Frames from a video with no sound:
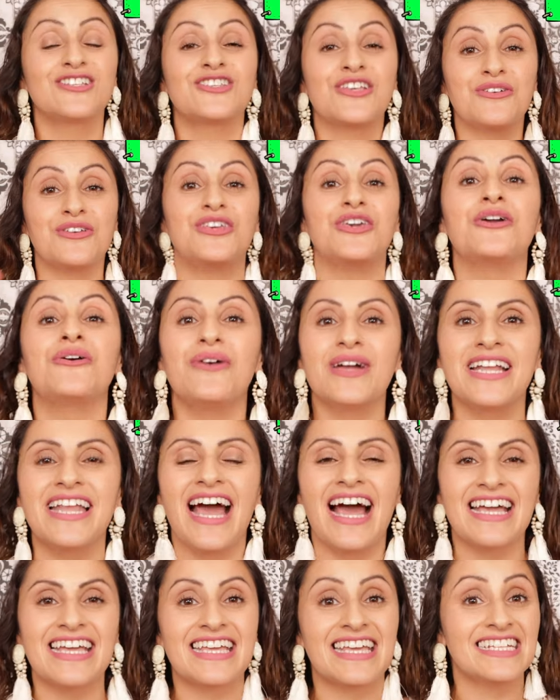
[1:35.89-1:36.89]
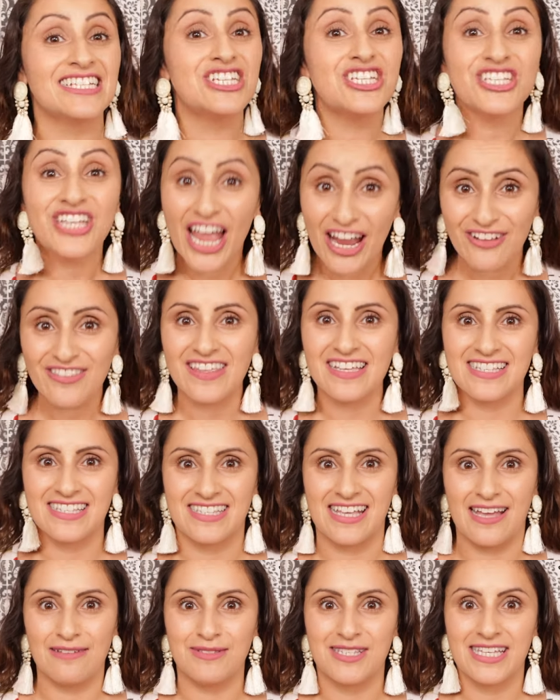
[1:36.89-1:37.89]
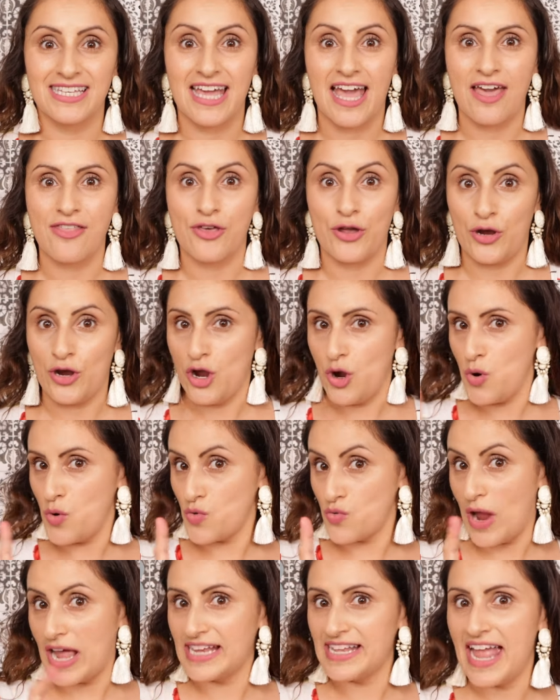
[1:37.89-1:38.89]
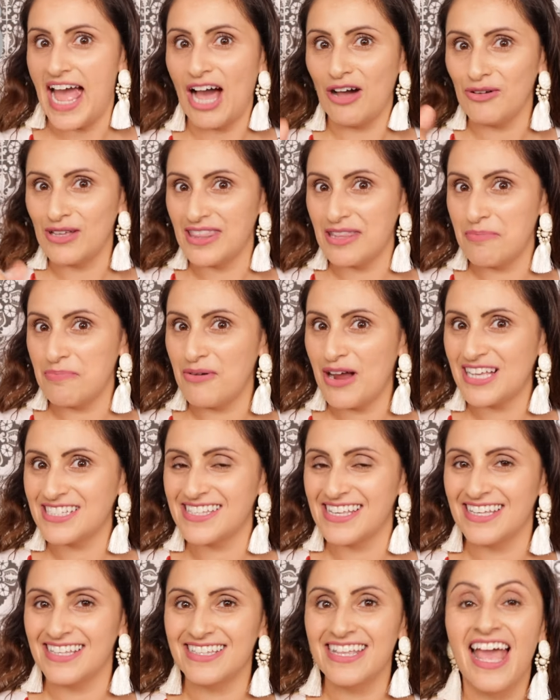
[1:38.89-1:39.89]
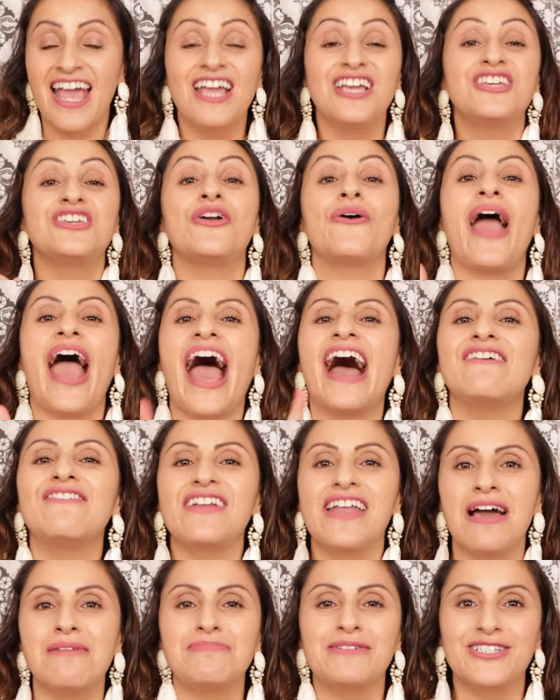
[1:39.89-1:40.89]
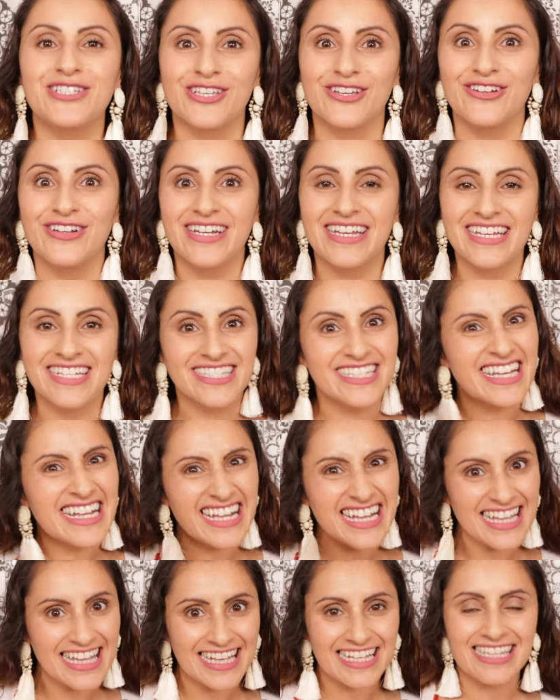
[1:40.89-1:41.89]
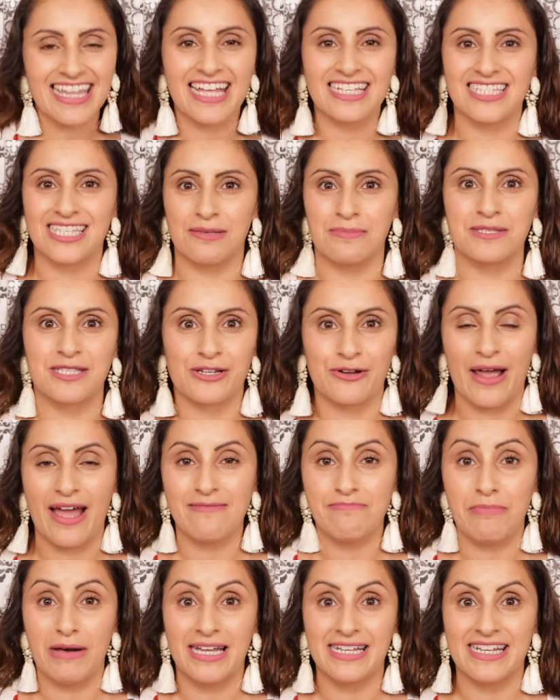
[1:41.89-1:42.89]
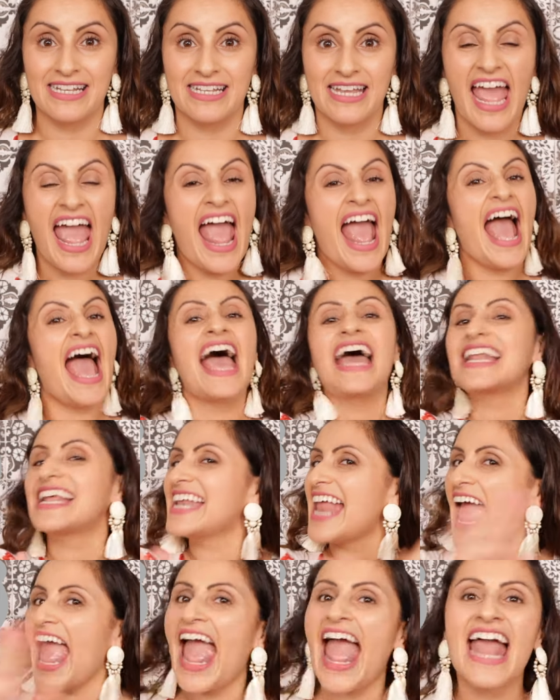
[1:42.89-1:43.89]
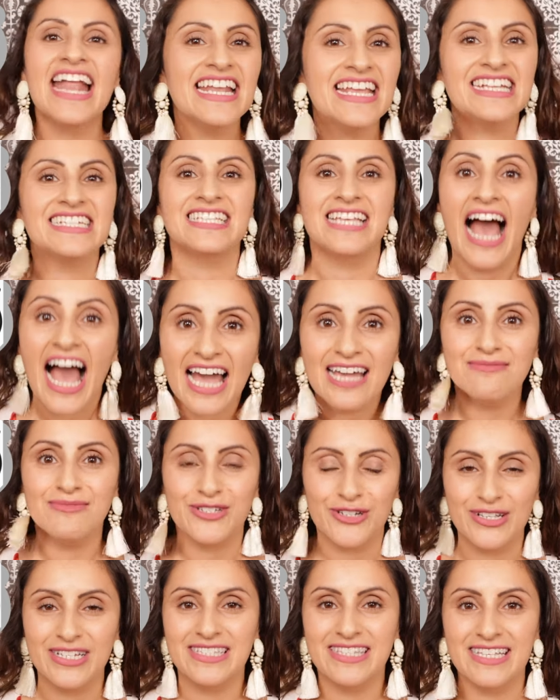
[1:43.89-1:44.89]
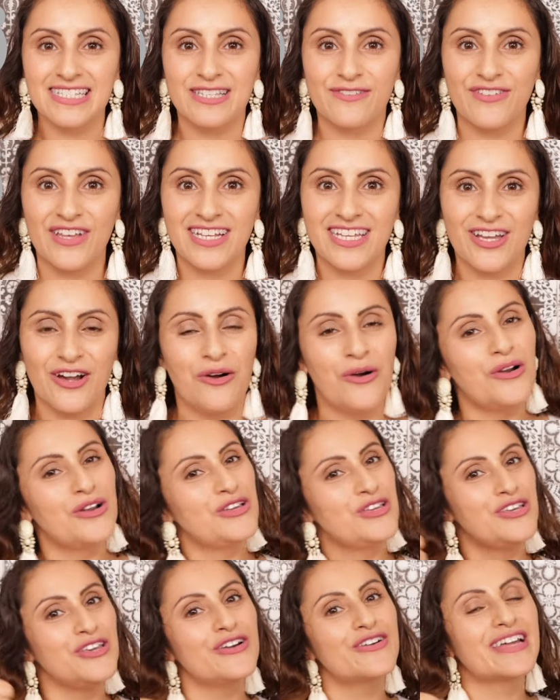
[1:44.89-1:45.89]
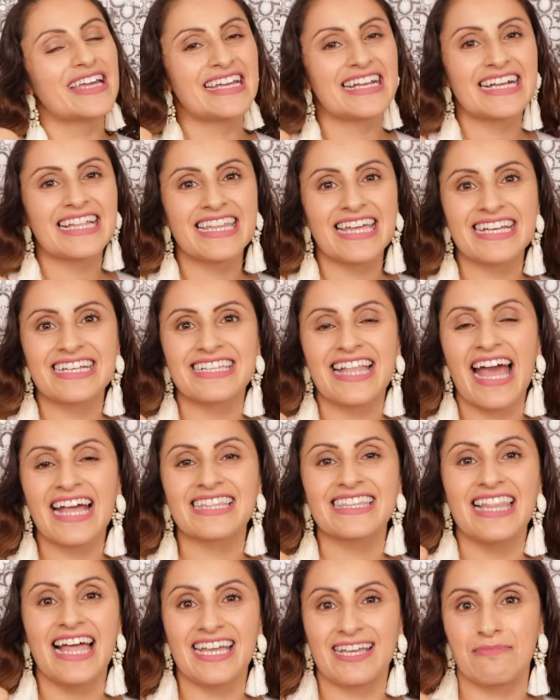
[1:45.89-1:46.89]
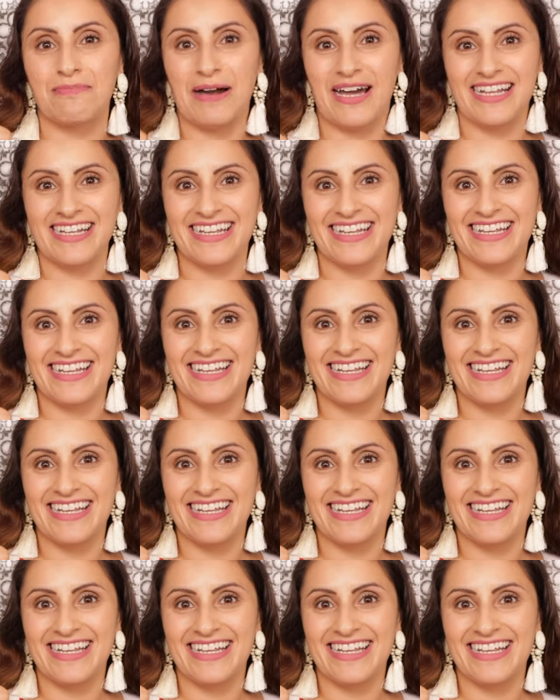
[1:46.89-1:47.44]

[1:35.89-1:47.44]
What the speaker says: so you and I can share this time together. Right now, in the present, you have an opportunity to click that subscribe button. At any time during this video, you can click that like button.